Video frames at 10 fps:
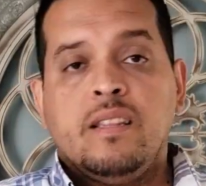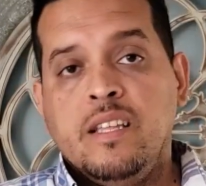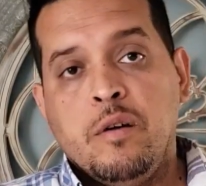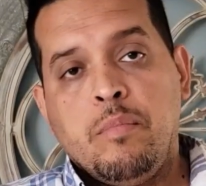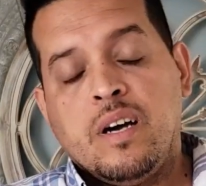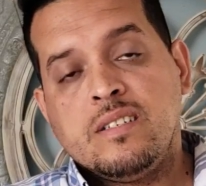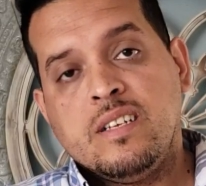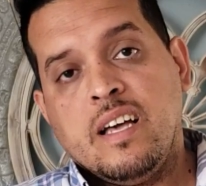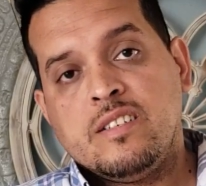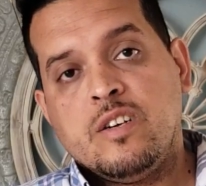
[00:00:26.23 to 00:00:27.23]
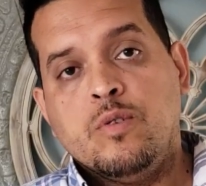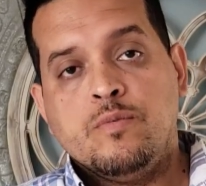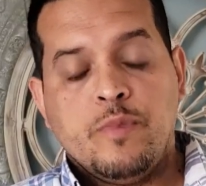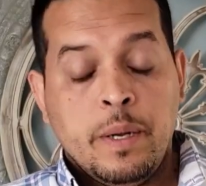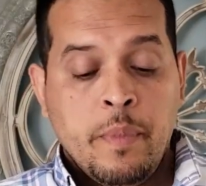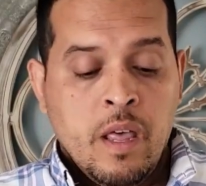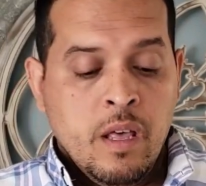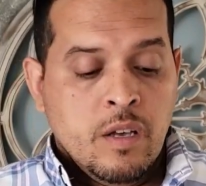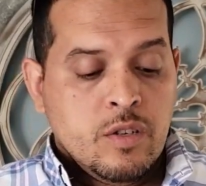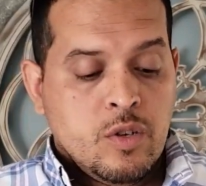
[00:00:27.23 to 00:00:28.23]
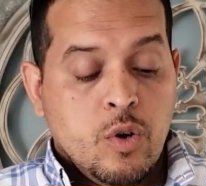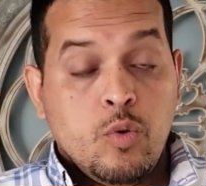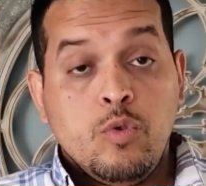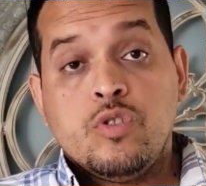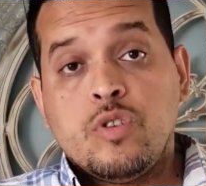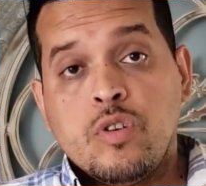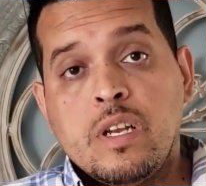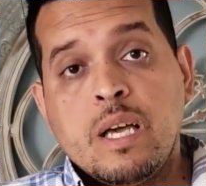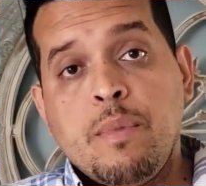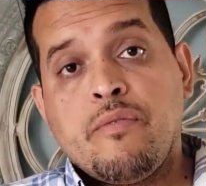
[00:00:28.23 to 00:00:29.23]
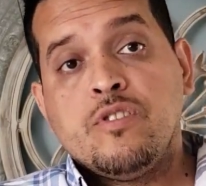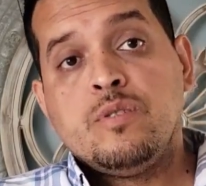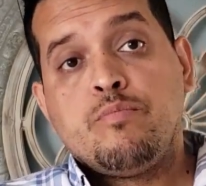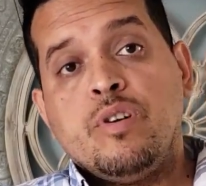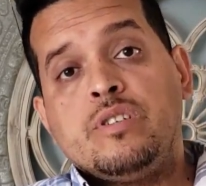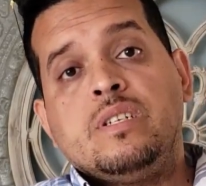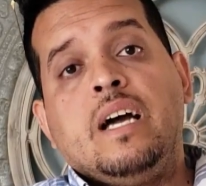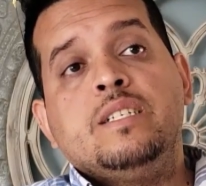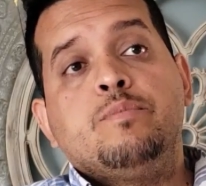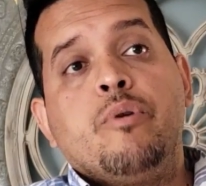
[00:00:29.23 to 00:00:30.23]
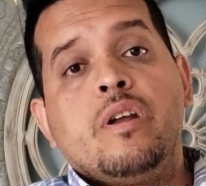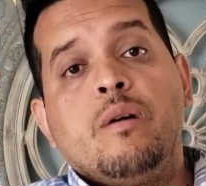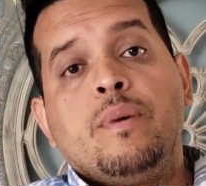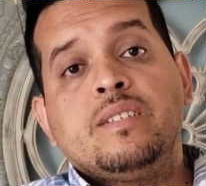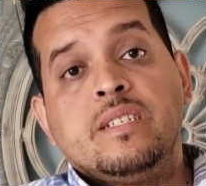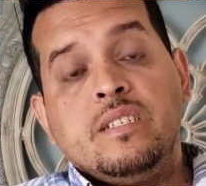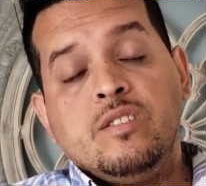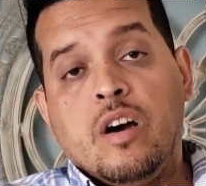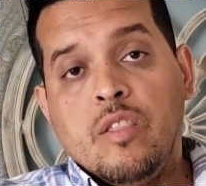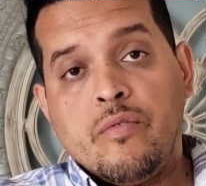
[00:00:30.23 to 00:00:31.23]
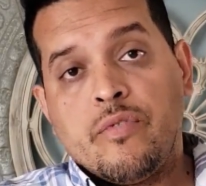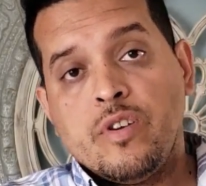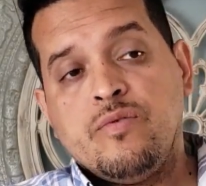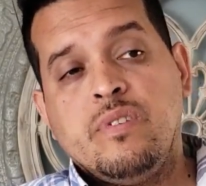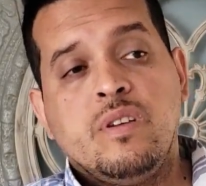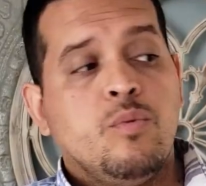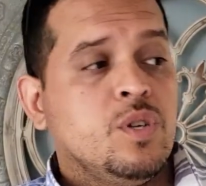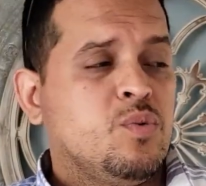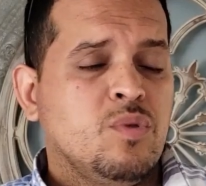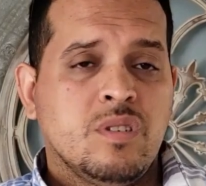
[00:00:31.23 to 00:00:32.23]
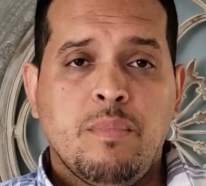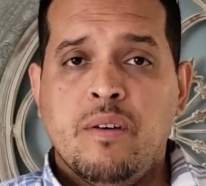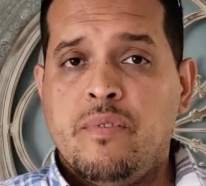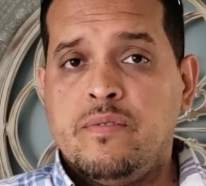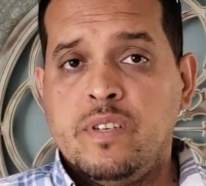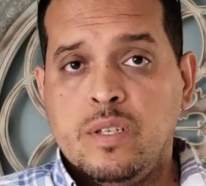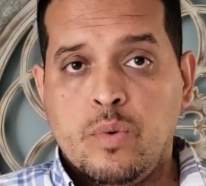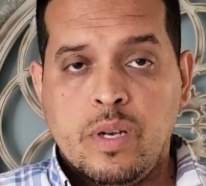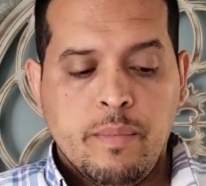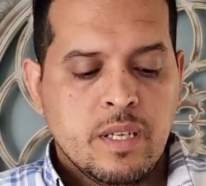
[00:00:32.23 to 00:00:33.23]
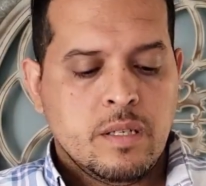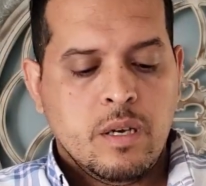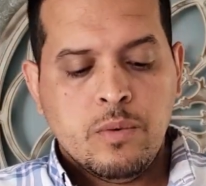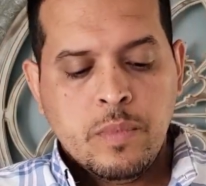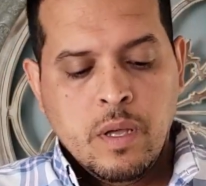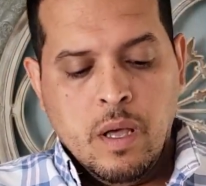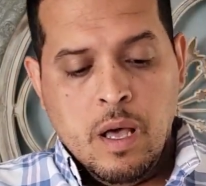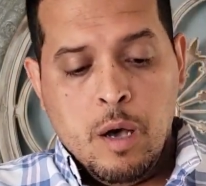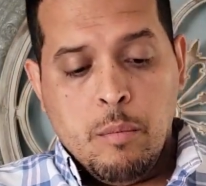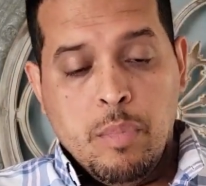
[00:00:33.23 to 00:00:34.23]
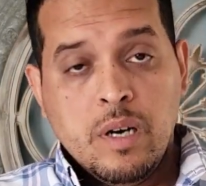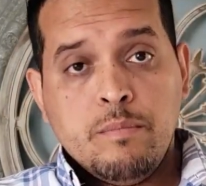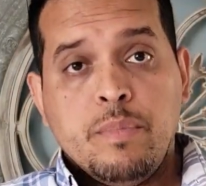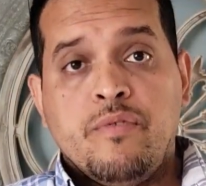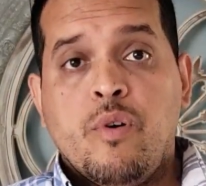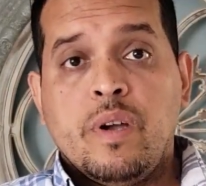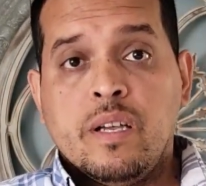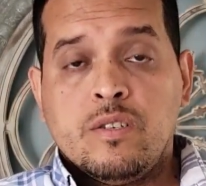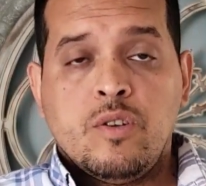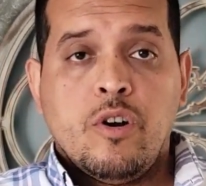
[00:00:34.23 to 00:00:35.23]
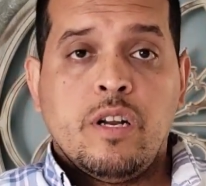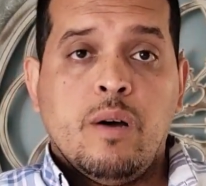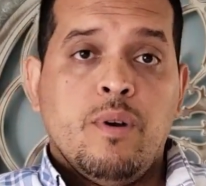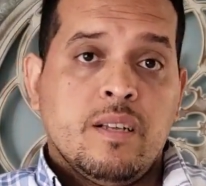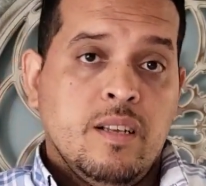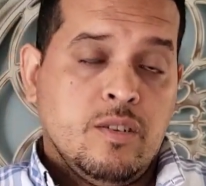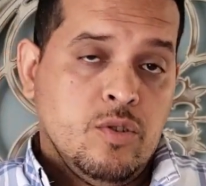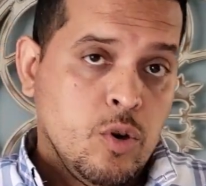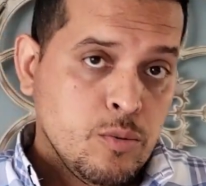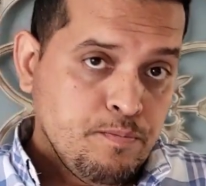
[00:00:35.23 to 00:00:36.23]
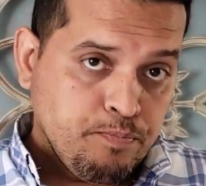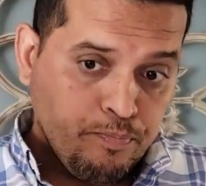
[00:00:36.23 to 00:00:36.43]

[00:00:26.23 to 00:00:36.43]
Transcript: the unboxing had to go, right? So you're still gonna get my first impression. I sprayed it on my skin on the first video, which was about 15-20 minutes ago. But before we get started, I would like to let you know,